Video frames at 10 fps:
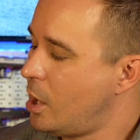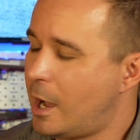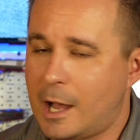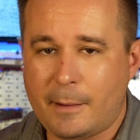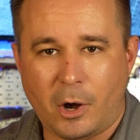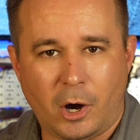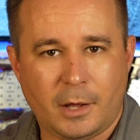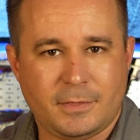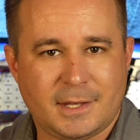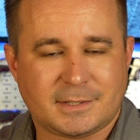
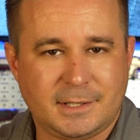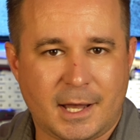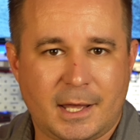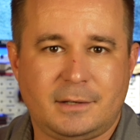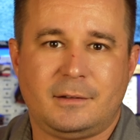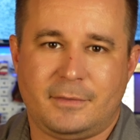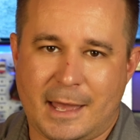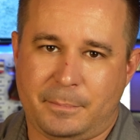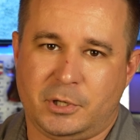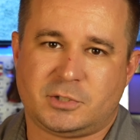On this gun,
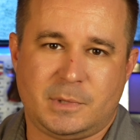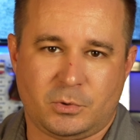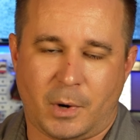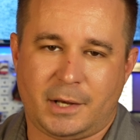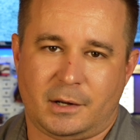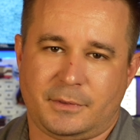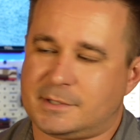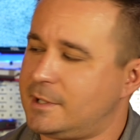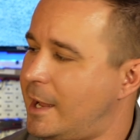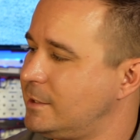that puts me right on the
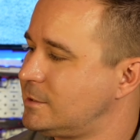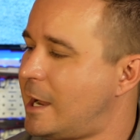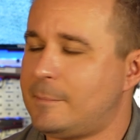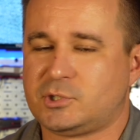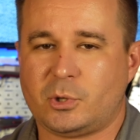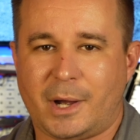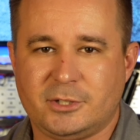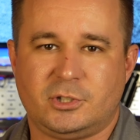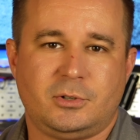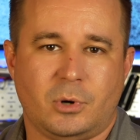slide stop. So I
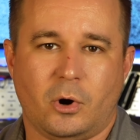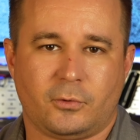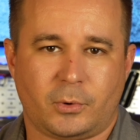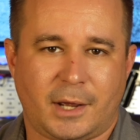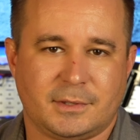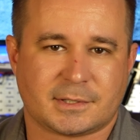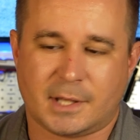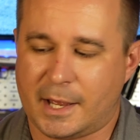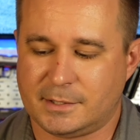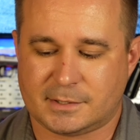do override the
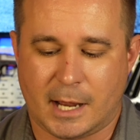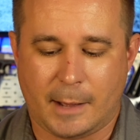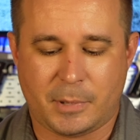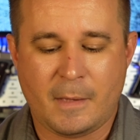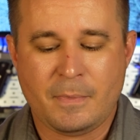slide stop.